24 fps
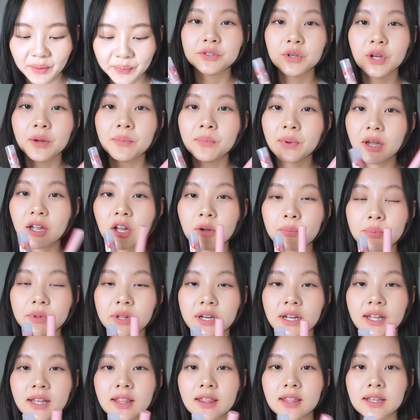So I'm back
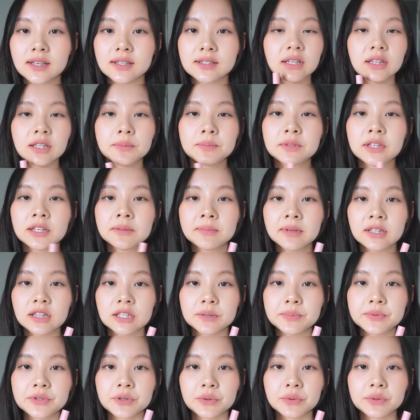applying this. I lip lined my
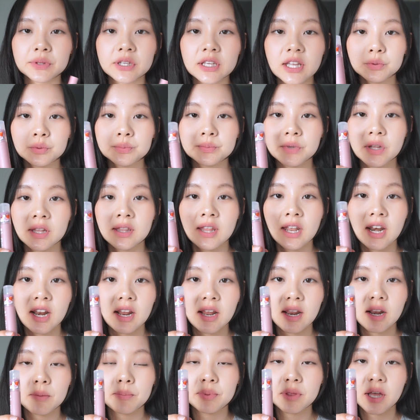lips only, and then
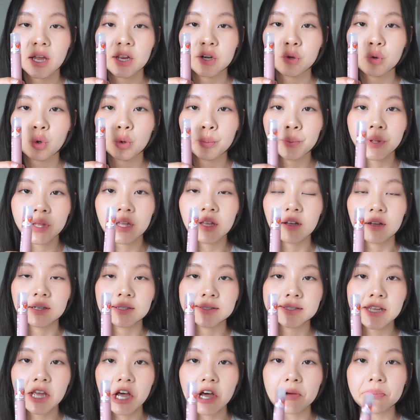I applied Cool Pink on
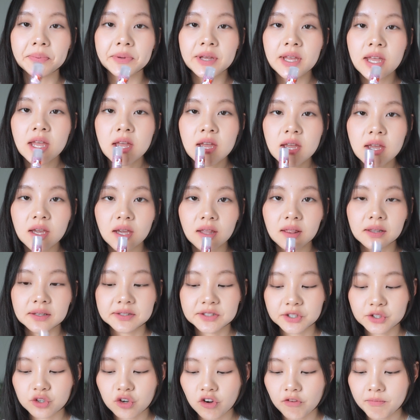top in the
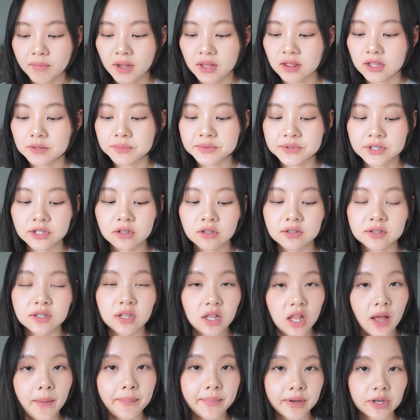center of my lips, and it looks a
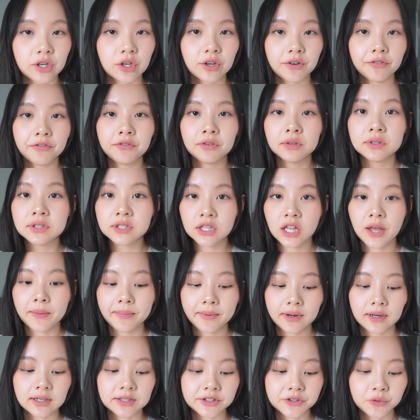lot better. It feels a lot
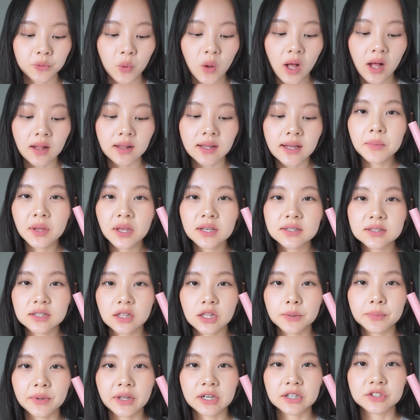better as well. Because the
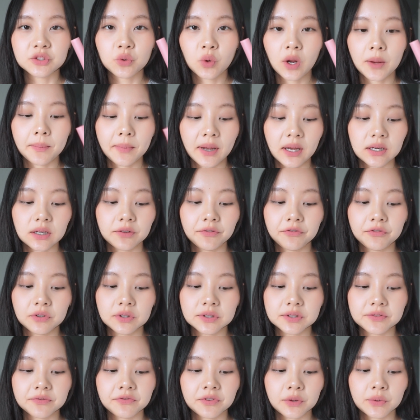lip liner is quite matte, it
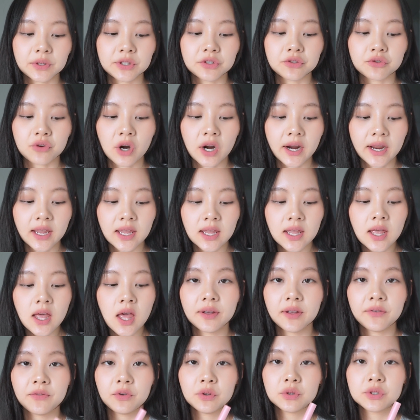feels very drying.
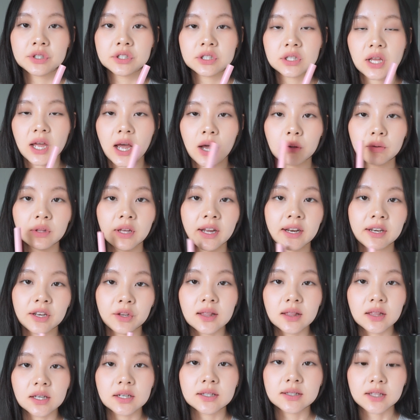If you just outline it, it
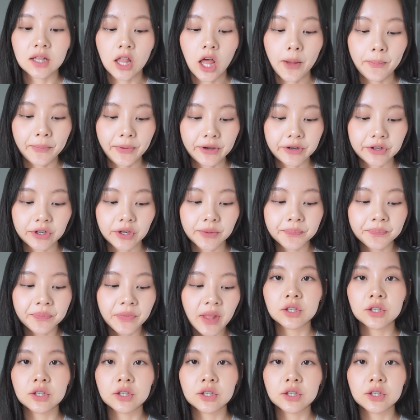looks a lot better.